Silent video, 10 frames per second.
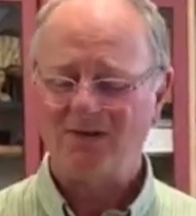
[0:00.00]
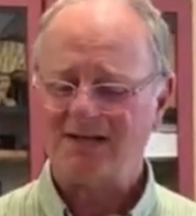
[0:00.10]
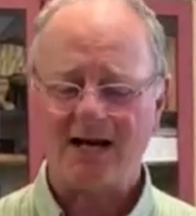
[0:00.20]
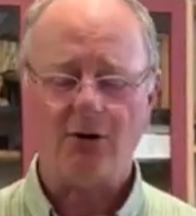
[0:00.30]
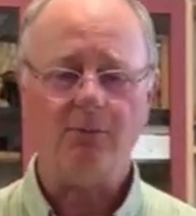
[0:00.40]

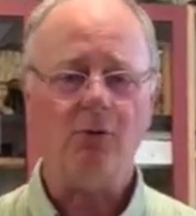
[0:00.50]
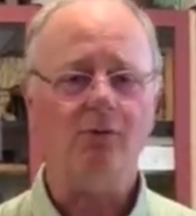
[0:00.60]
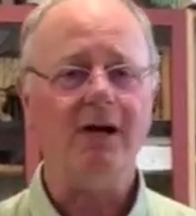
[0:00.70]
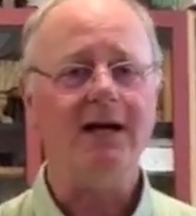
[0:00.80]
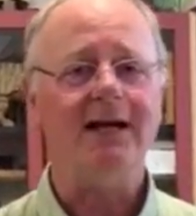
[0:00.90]
Terrible,
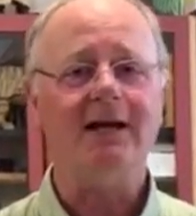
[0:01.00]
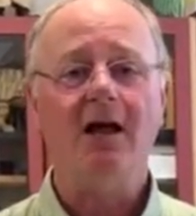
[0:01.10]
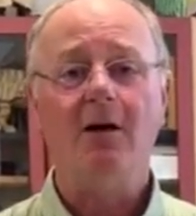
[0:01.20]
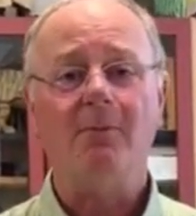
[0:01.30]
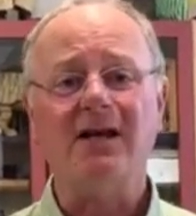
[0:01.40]
really.
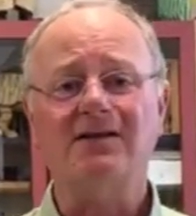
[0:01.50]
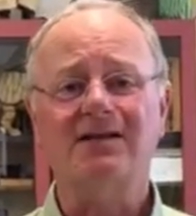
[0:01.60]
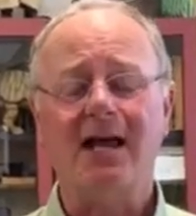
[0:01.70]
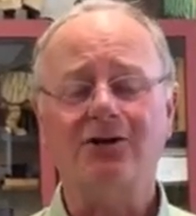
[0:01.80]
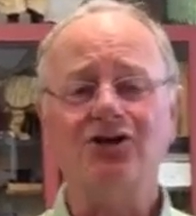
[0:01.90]
But
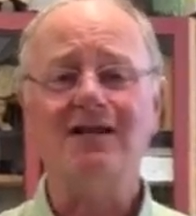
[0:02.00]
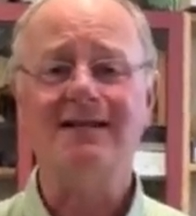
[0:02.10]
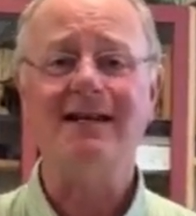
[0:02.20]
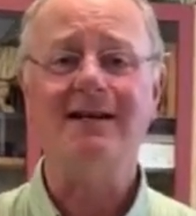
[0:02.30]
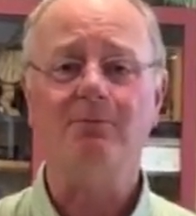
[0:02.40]
such
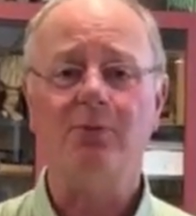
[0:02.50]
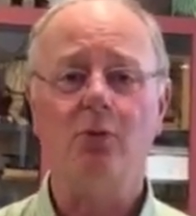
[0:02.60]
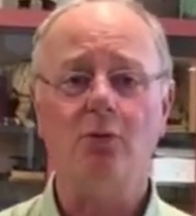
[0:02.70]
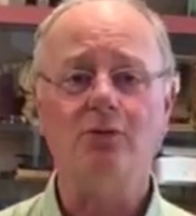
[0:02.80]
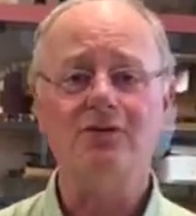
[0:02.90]
is the
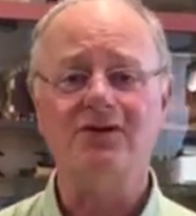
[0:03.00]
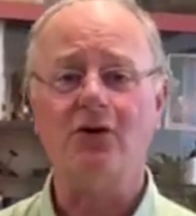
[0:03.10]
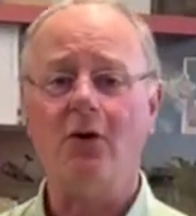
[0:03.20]
importance